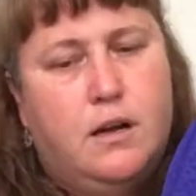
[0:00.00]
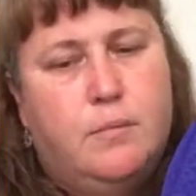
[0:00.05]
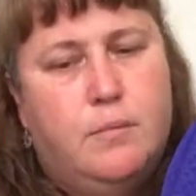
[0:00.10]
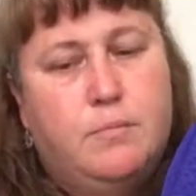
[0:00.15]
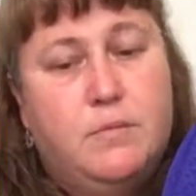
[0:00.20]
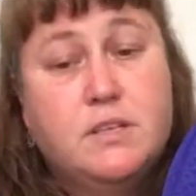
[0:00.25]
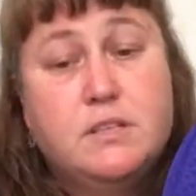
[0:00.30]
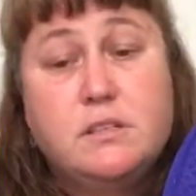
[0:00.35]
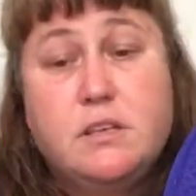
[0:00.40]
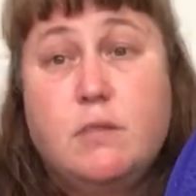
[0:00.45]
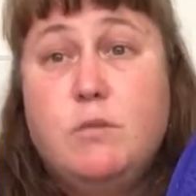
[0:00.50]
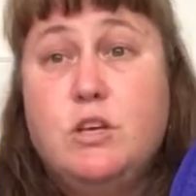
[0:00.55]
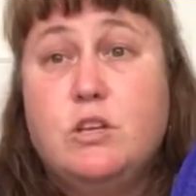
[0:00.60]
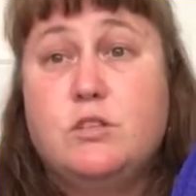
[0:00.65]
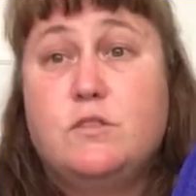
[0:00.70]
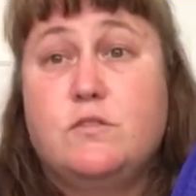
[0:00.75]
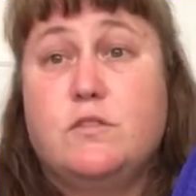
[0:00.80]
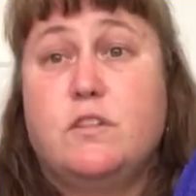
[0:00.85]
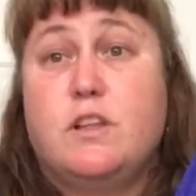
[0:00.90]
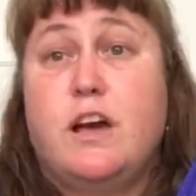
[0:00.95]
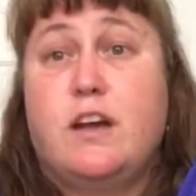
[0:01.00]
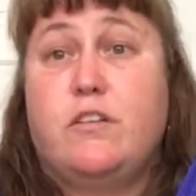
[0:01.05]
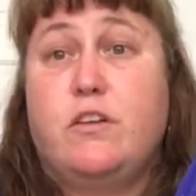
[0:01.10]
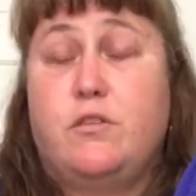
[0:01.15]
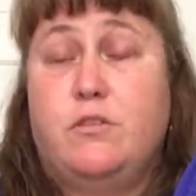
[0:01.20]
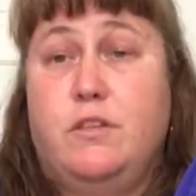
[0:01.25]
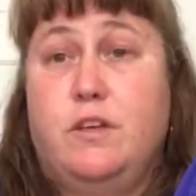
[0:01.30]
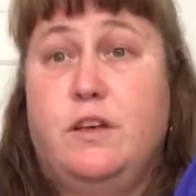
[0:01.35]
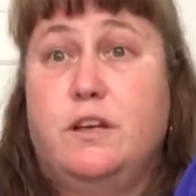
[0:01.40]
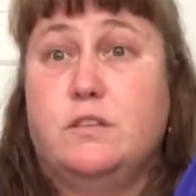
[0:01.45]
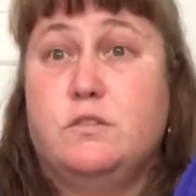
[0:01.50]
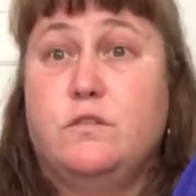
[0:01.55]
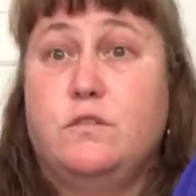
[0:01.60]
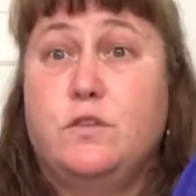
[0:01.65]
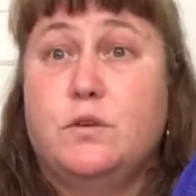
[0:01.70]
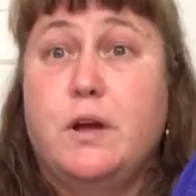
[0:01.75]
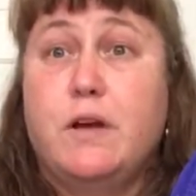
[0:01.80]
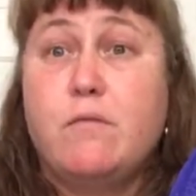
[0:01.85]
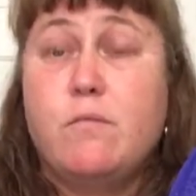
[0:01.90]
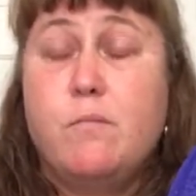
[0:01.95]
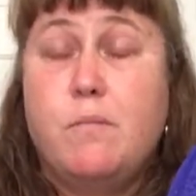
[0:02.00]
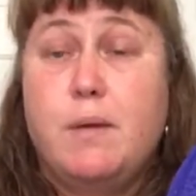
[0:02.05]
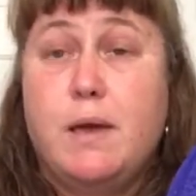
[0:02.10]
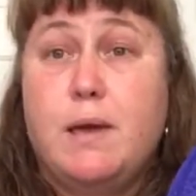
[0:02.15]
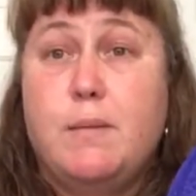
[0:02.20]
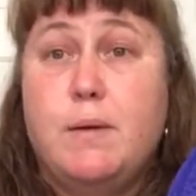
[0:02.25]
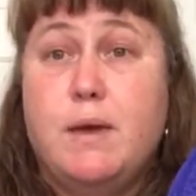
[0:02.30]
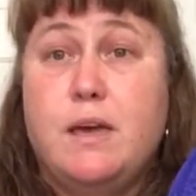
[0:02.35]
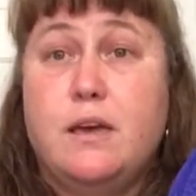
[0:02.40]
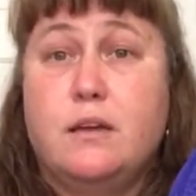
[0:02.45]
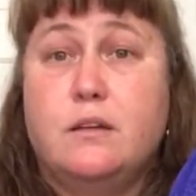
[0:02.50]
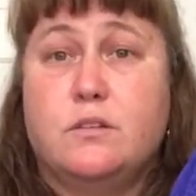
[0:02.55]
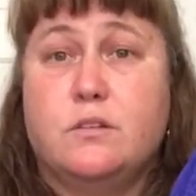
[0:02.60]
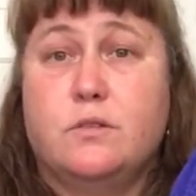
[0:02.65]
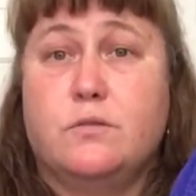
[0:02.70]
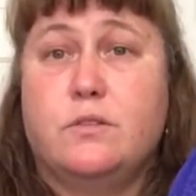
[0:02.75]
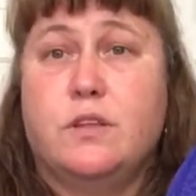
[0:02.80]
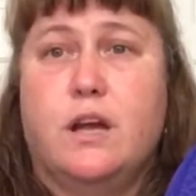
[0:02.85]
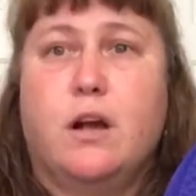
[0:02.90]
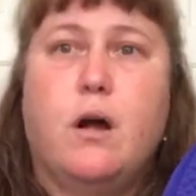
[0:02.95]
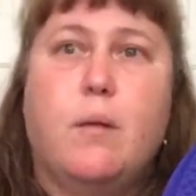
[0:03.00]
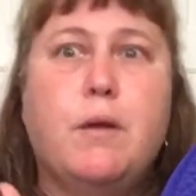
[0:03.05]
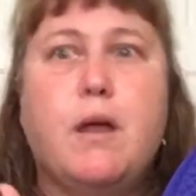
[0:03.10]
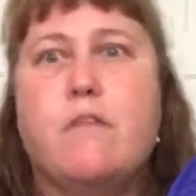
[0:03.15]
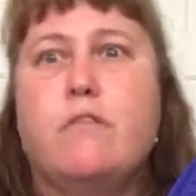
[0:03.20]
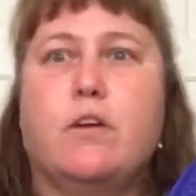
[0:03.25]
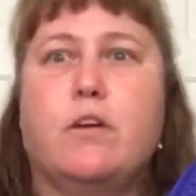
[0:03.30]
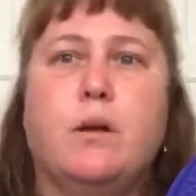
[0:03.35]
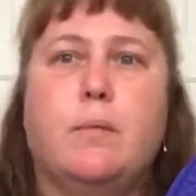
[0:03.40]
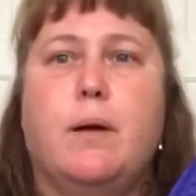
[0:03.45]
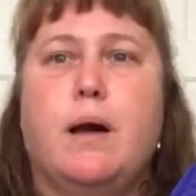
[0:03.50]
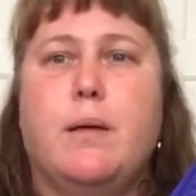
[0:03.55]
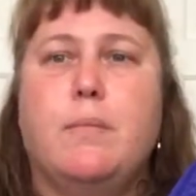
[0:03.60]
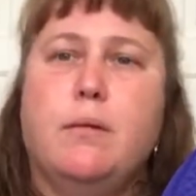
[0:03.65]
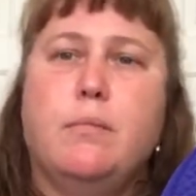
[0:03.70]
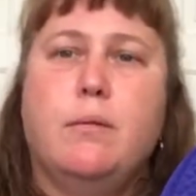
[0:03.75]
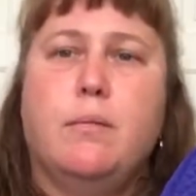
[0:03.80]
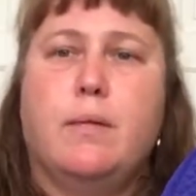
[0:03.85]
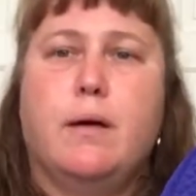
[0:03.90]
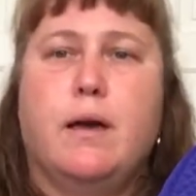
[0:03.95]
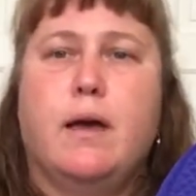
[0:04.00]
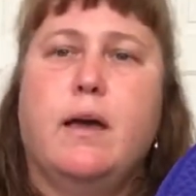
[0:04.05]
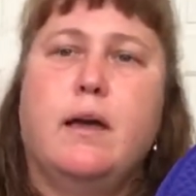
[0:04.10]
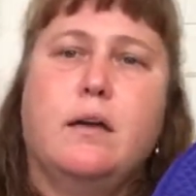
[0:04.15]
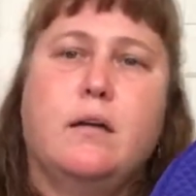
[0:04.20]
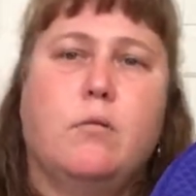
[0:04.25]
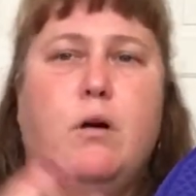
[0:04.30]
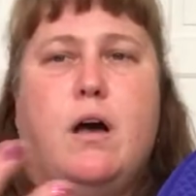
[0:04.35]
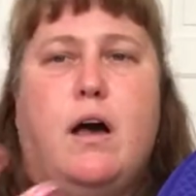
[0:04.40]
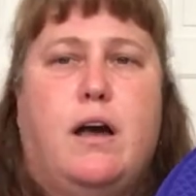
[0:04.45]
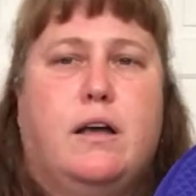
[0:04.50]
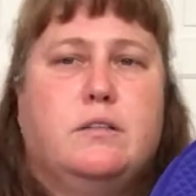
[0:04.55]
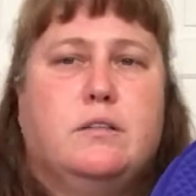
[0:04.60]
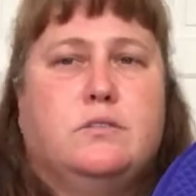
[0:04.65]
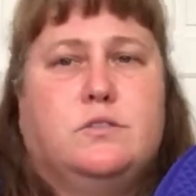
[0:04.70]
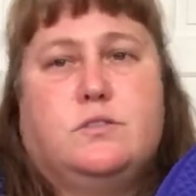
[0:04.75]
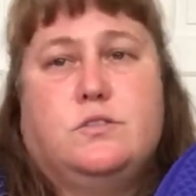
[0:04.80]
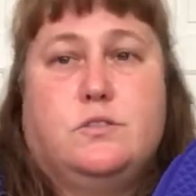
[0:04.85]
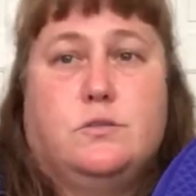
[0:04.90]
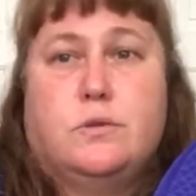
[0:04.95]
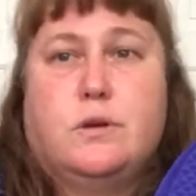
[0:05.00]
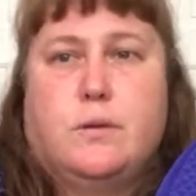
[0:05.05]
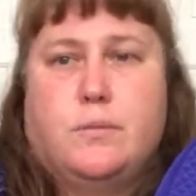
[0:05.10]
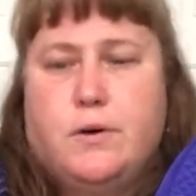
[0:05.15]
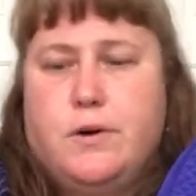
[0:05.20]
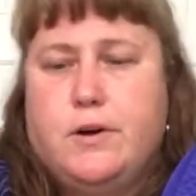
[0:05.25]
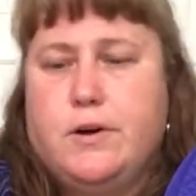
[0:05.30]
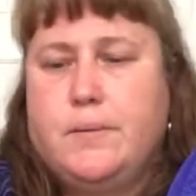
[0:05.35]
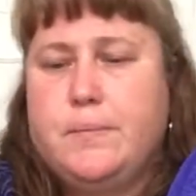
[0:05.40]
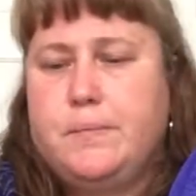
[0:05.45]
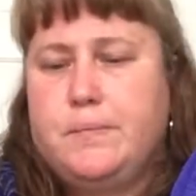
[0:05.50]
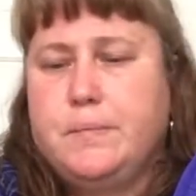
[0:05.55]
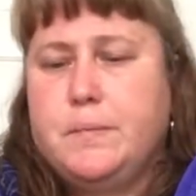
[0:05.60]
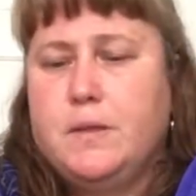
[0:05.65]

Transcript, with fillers: This can be used for a lot of other things. If you don't have a baby, don't think, I'm never gonna buy a baby bag. Well, I just do what I want.